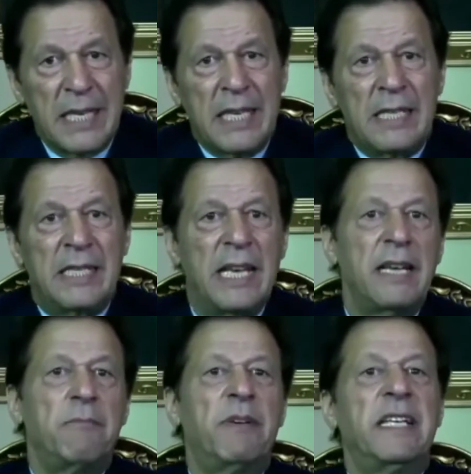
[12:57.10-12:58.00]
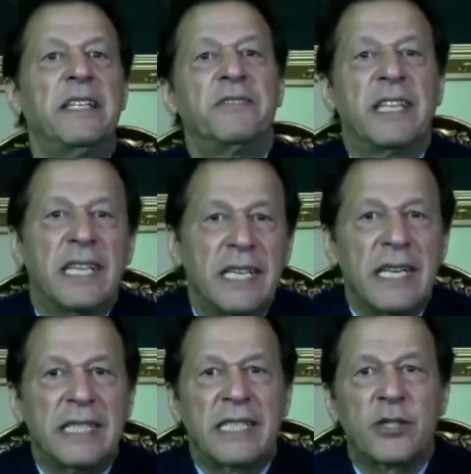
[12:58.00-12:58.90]
They believe that India
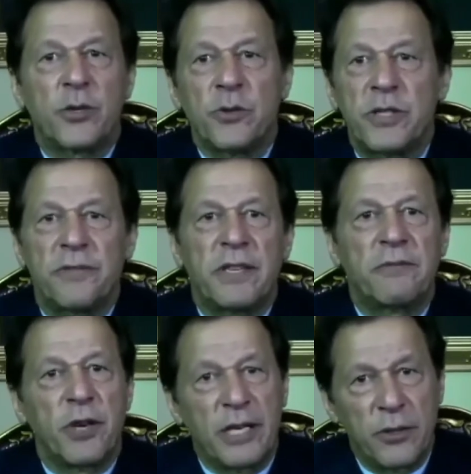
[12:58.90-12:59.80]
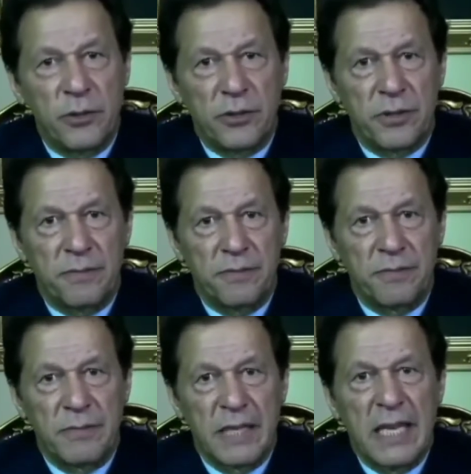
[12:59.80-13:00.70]
is exclusively for Hindus
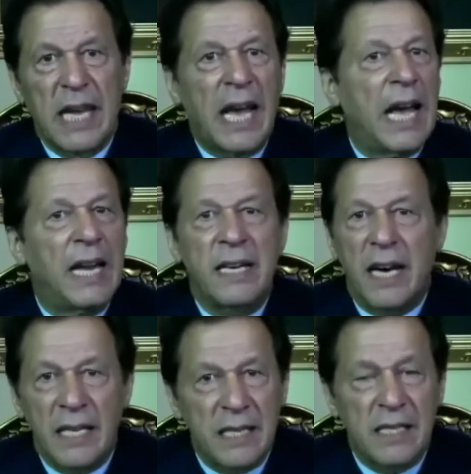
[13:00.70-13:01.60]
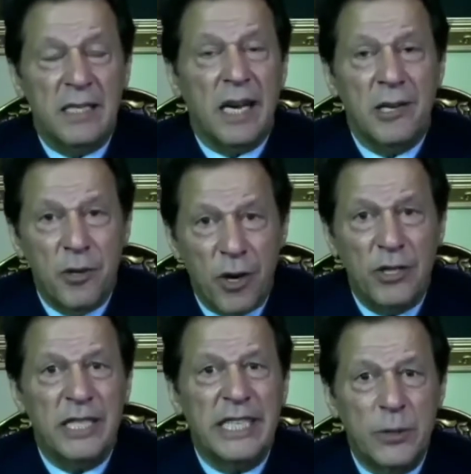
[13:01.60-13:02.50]
and others are not
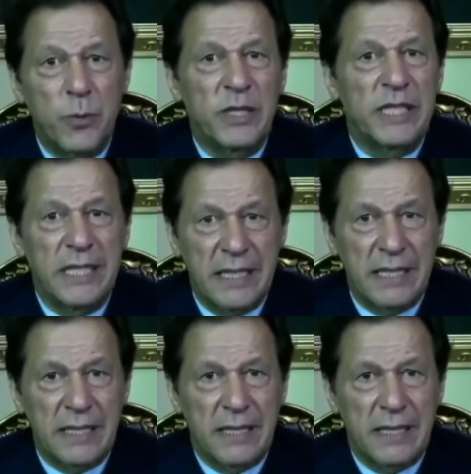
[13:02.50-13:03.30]
equal citizens.